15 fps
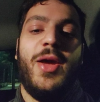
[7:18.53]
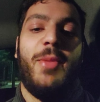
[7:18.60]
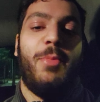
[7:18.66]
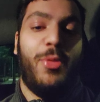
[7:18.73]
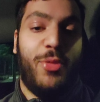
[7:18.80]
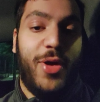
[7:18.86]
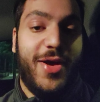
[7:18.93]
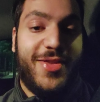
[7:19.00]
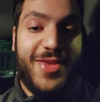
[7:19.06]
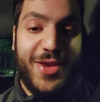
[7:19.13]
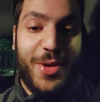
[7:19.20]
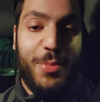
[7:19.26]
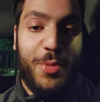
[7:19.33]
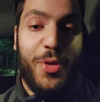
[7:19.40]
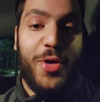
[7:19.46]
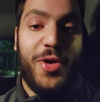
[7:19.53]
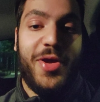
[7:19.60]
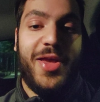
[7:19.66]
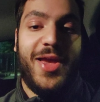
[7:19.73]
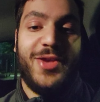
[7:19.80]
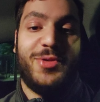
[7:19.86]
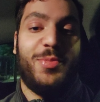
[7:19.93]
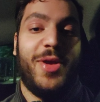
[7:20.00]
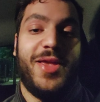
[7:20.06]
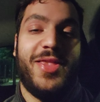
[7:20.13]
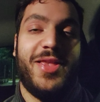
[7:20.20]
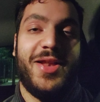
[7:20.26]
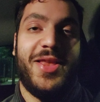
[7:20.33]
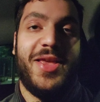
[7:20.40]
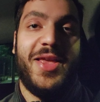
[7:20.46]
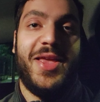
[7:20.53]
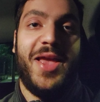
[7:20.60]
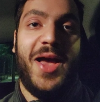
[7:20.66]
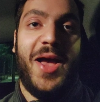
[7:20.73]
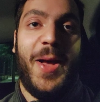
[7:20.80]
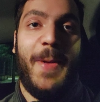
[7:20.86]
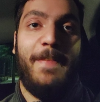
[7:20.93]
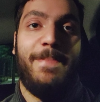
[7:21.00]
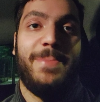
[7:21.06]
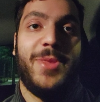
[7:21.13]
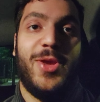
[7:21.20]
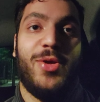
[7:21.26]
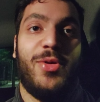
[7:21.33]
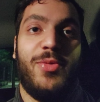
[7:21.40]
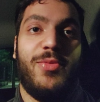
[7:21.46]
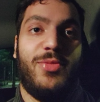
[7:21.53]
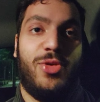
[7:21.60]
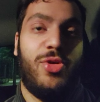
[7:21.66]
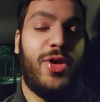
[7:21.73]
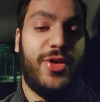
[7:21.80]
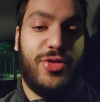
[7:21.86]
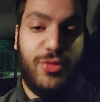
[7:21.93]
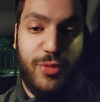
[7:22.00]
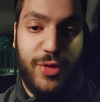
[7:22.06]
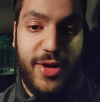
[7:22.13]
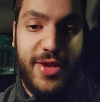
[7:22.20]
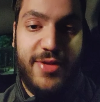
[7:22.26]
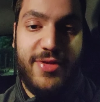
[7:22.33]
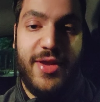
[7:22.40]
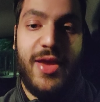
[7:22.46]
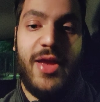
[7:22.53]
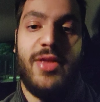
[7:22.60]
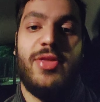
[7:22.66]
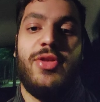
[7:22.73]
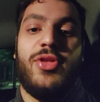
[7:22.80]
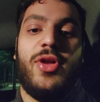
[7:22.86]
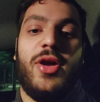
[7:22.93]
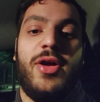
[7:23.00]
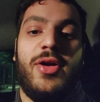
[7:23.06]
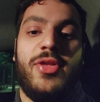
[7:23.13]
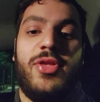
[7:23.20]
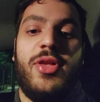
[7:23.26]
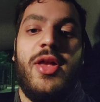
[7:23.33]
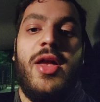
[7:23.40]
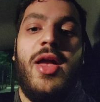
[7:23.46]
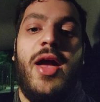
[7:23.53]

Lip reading: But writing a book, especially, trying to release it and charge